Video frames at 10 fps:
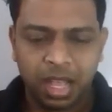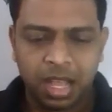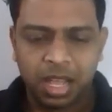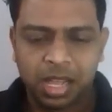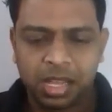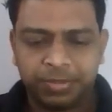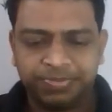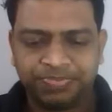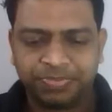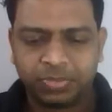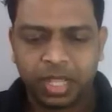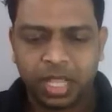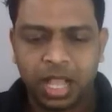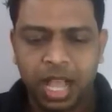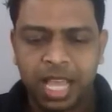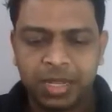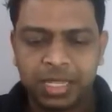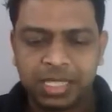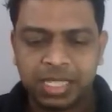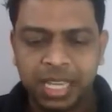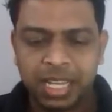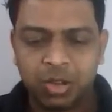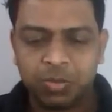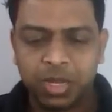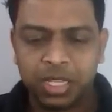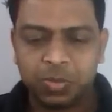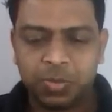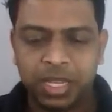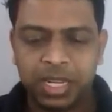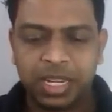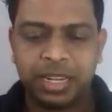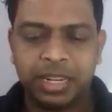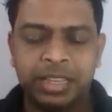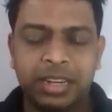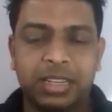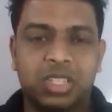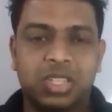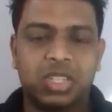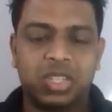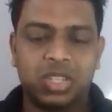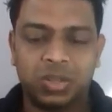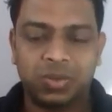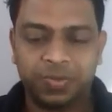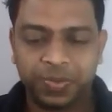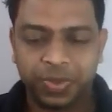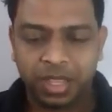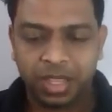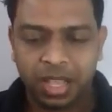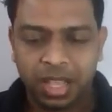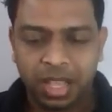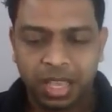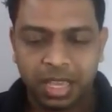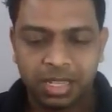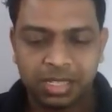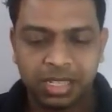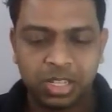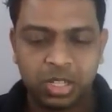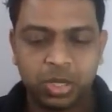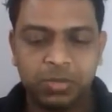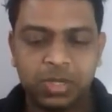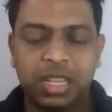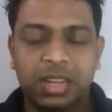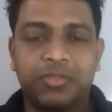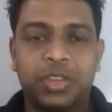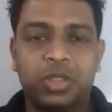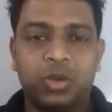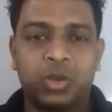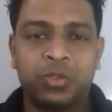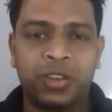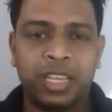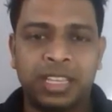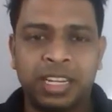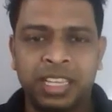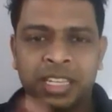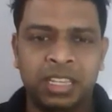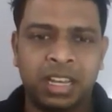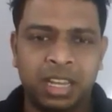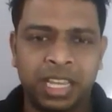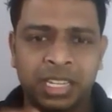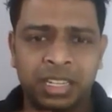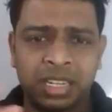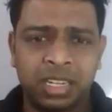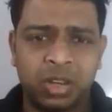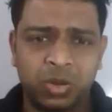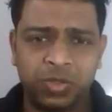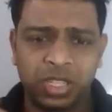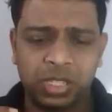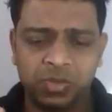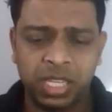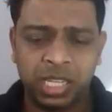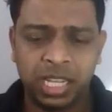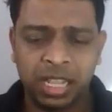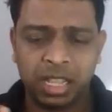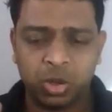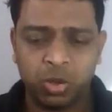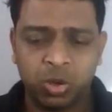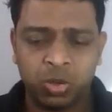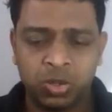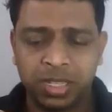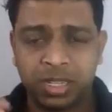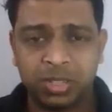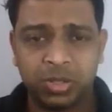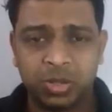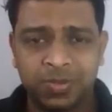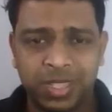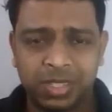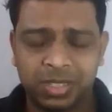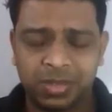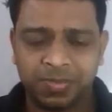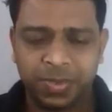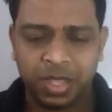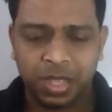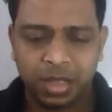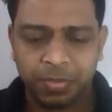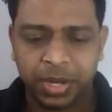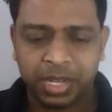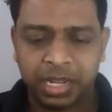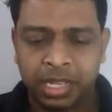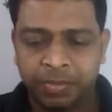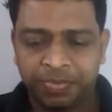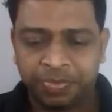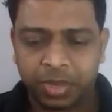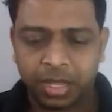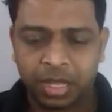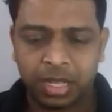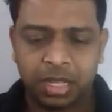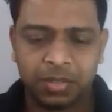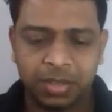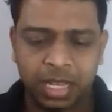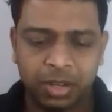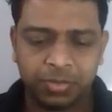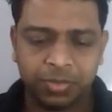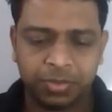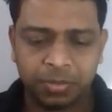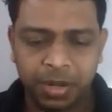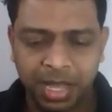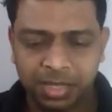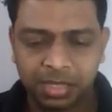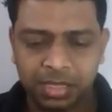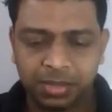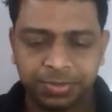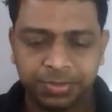I must take out my spade and clear it. He said to himself. He thought of like cleaning, getting rid out of this weed and thorns and this prickly kind of plants.